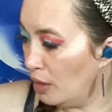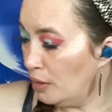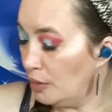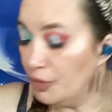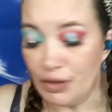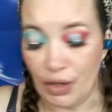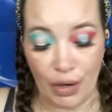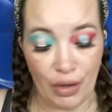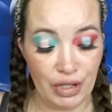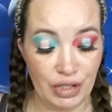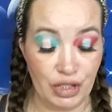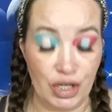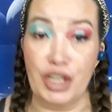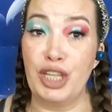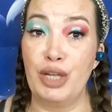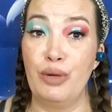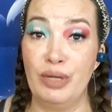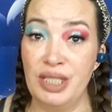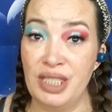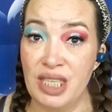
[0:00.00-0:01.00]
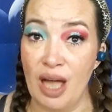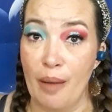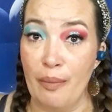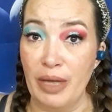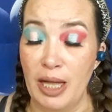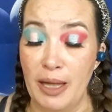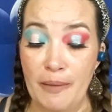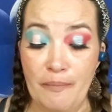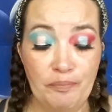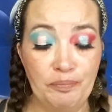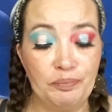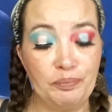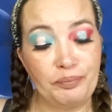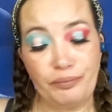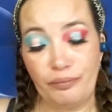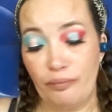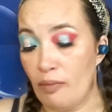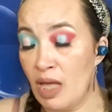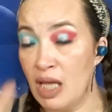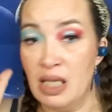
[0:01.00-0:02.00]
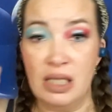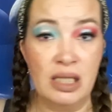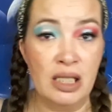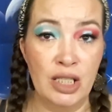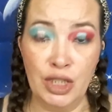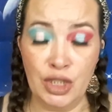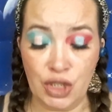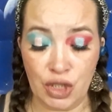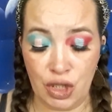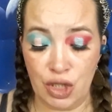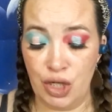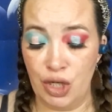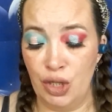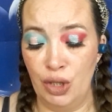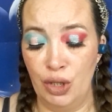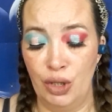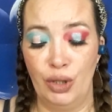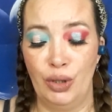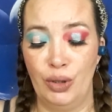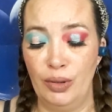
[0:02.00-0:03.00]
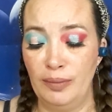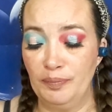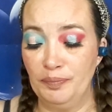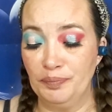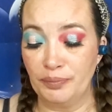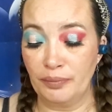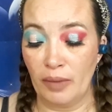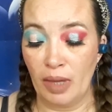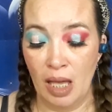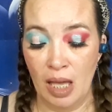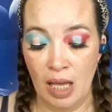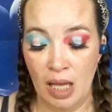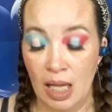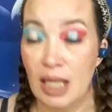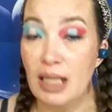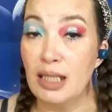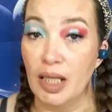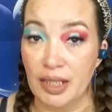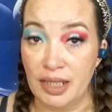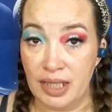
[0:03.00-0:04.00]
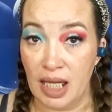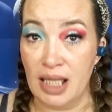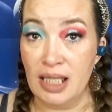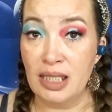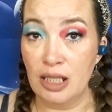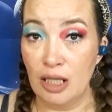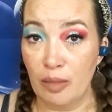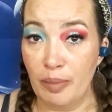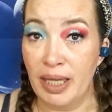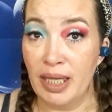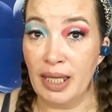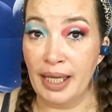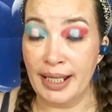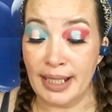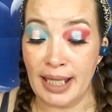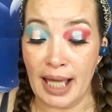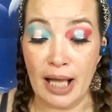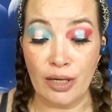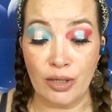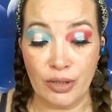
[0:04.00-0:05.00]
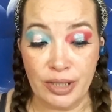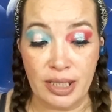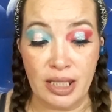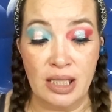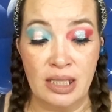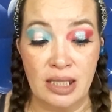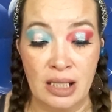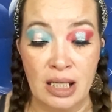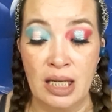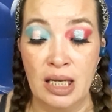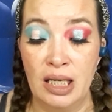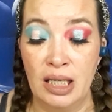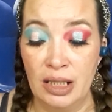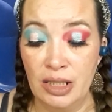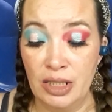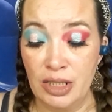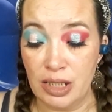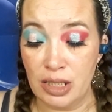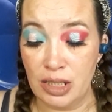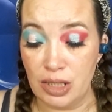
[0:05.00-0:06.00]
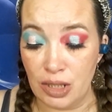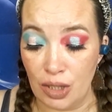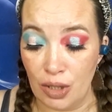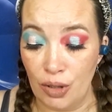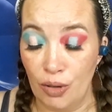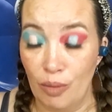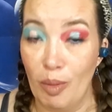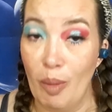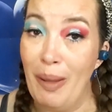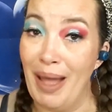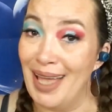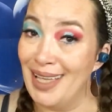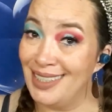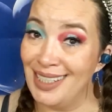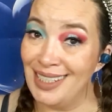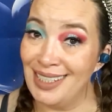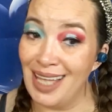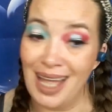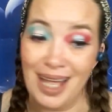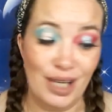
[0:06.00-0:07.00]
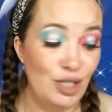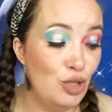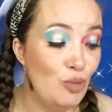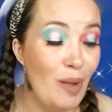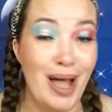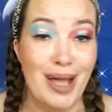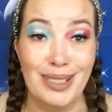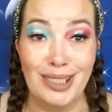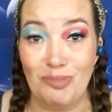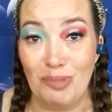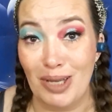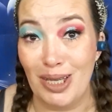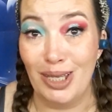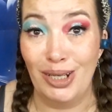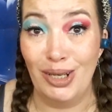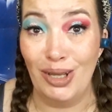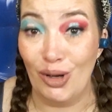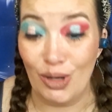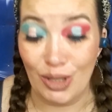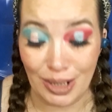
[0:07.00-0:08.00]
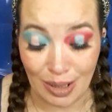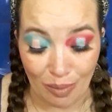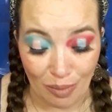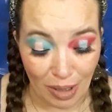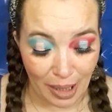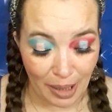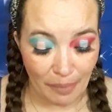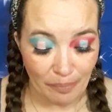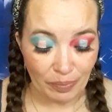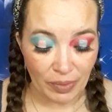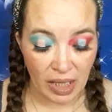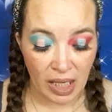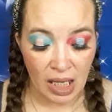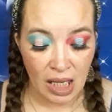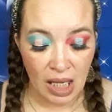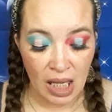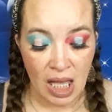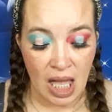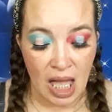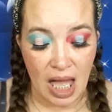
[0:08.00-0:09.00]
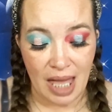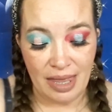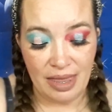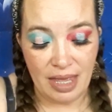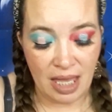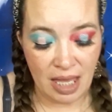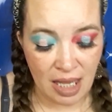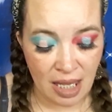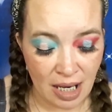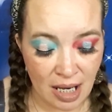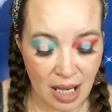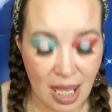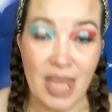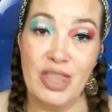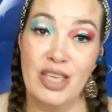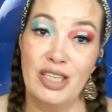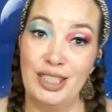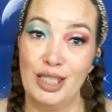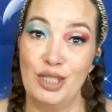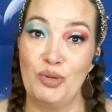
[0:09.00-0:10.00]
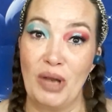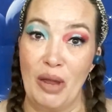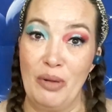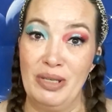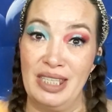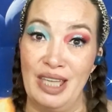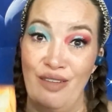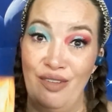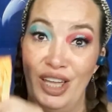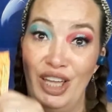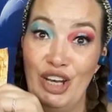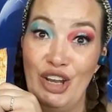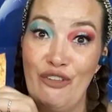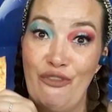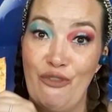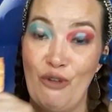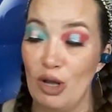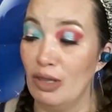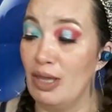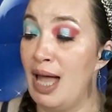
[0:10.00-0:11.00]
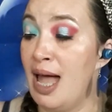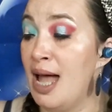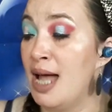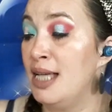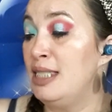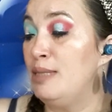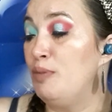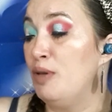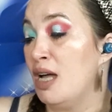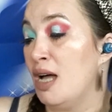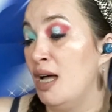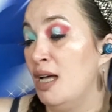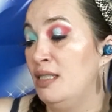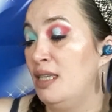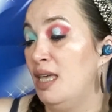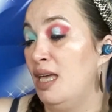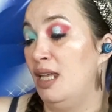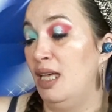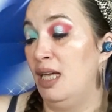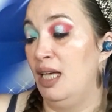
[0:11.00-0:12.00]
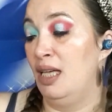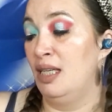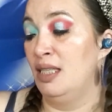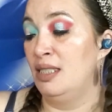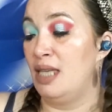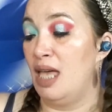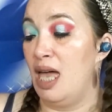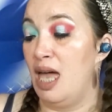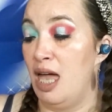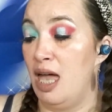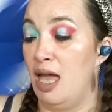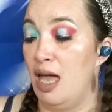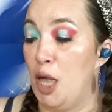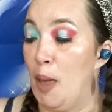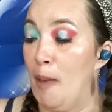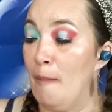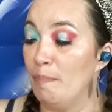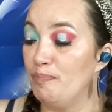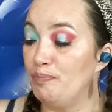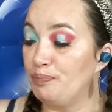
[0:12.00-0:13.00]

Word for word: So the jerky was yummy. Easy to chew. Does taste a little bit like taco seasoning, so I'm gonna pass this on to my husband or somebody. And then this is what I was saving for last, because it is a